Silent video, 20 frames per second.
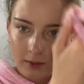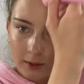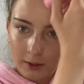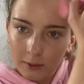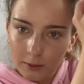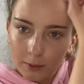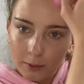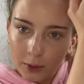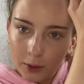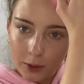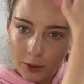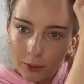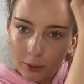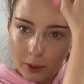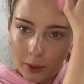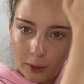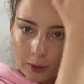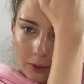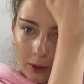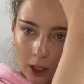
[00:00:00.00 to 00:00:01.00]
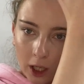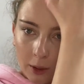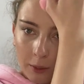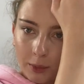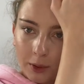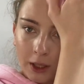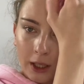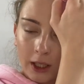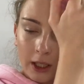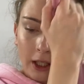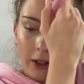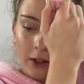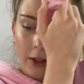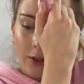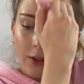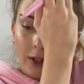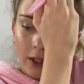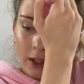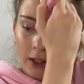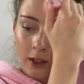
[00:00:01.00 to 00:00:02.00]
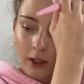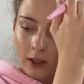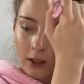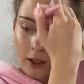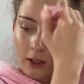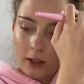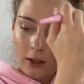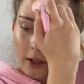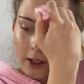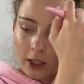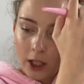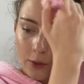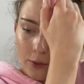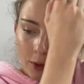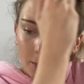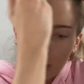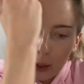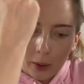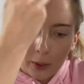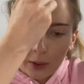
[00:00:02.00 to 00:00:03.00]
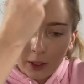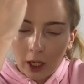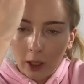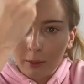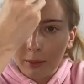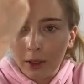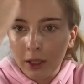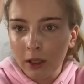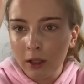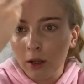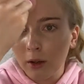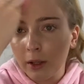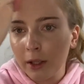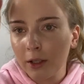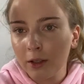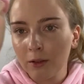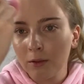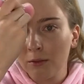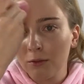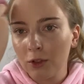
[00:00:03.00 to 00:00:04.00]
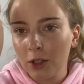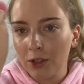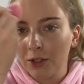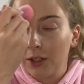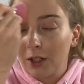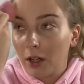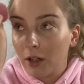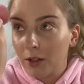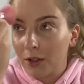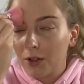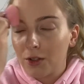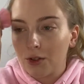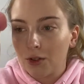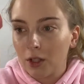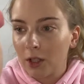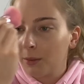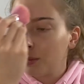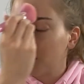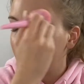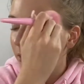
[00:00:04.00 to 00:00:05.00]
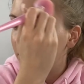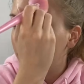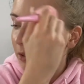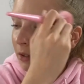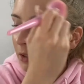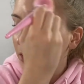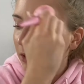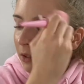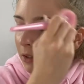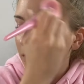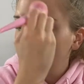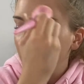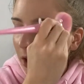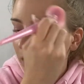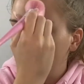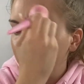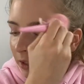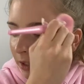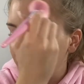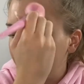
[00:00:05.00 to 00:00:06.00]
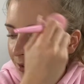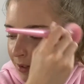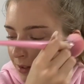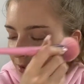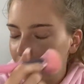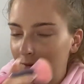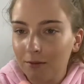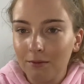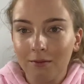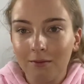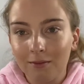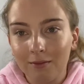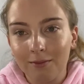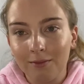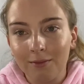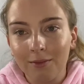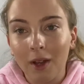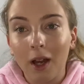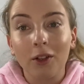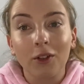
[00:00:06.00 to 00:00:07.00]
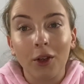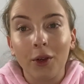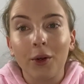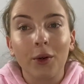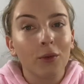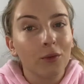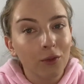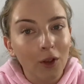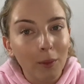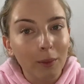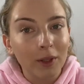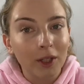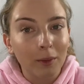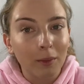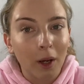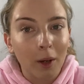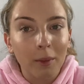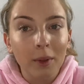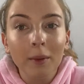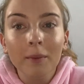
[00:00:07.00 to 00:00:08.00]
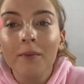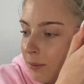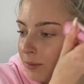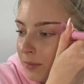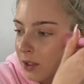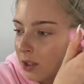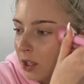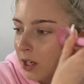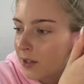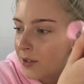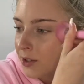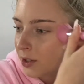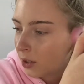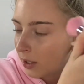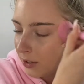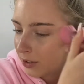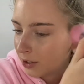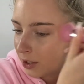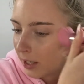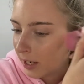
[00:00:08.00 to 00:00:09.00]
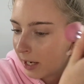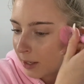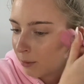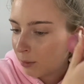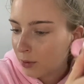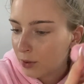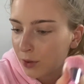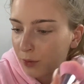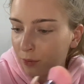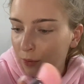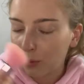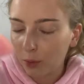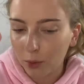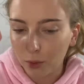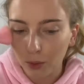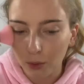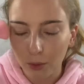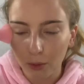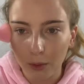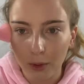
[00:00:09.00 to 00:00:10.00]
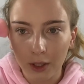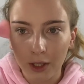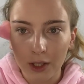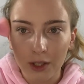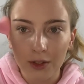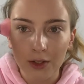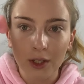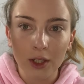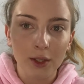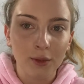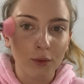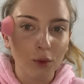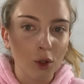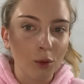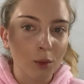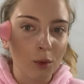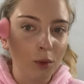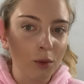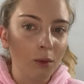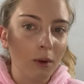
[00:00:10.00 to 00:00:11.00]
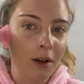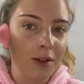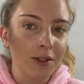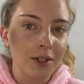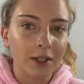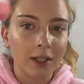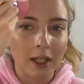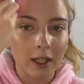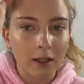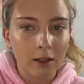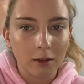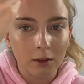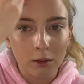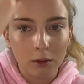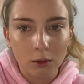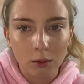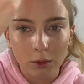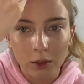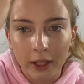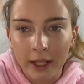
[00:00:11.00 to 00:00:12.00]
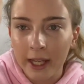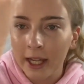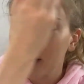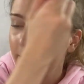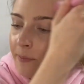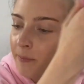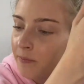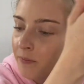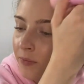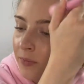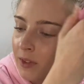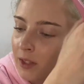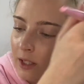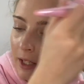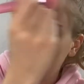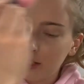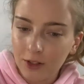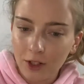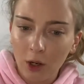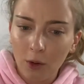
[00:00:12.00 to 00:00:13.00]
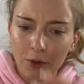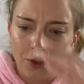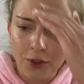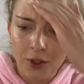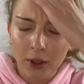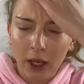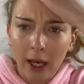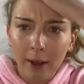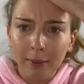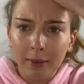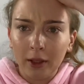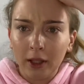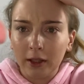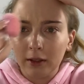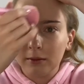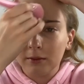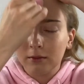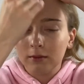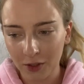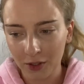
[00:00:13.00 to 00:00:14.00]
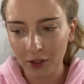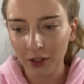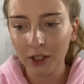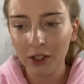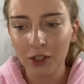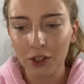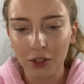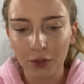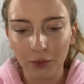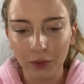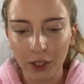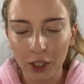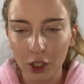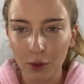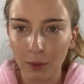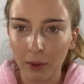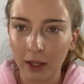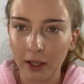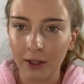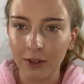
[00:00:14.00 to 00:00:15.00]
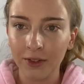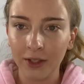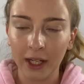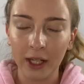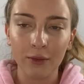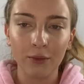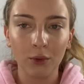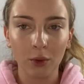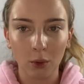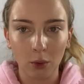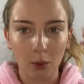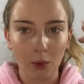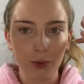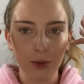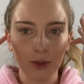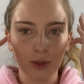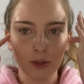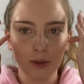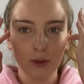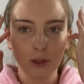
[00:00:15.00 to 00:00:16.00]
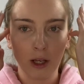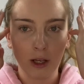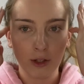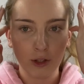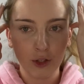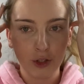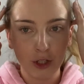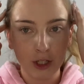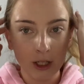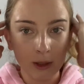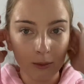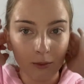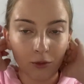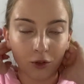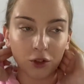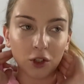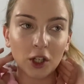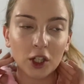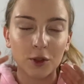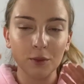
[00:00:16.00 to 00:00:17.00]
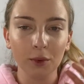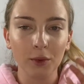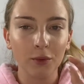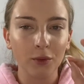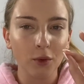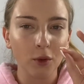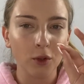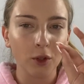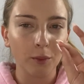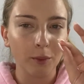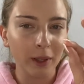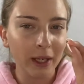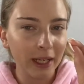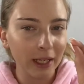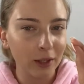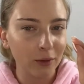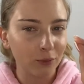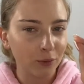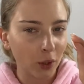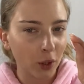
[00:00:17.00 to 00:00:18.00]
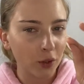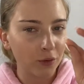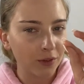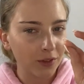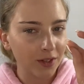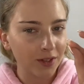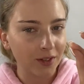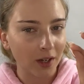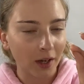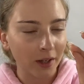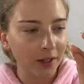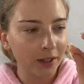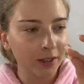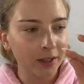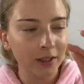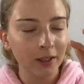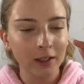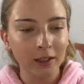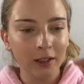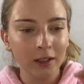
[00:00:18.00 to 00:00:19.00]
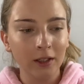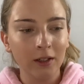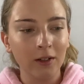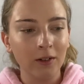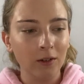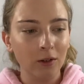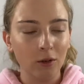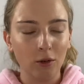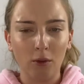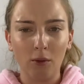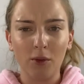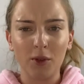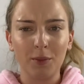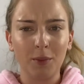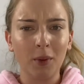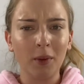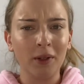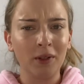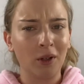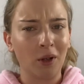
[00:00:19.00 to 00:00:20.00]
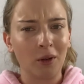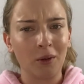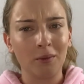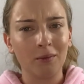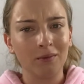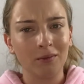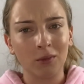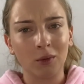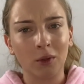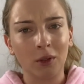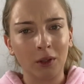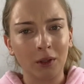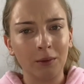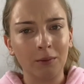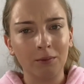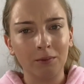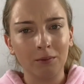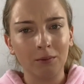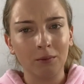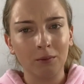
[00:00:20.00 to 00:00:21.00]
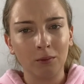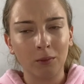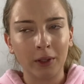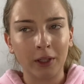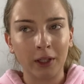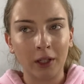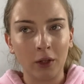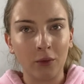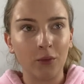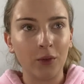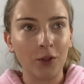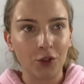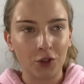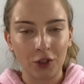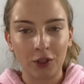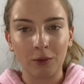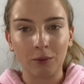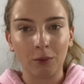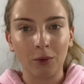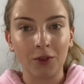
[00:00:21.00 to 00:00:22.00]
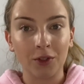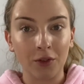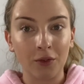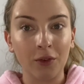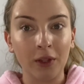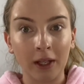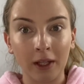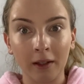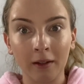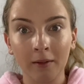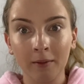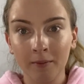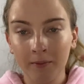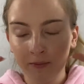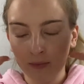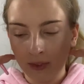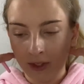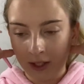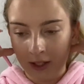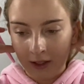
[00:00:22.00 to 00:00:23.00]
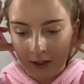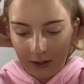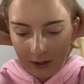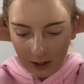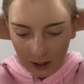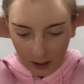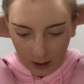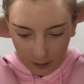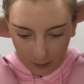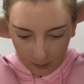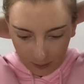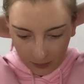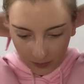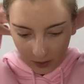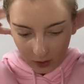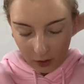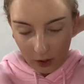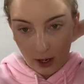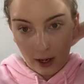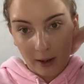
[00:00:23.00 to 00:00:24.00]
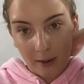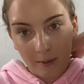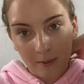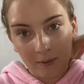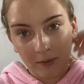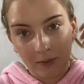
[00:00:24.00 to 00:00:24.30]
build their own company and everything. Like, I've got my own company going, Jazzy Artistry, but it's a total flop at the moment. The last client that I had was for a Year 6 formal. I did their little glam and I was so happy. Like, I only just finished my TAFE course last year, just before the peak of COVID started. Or it was when it officially was a thing. I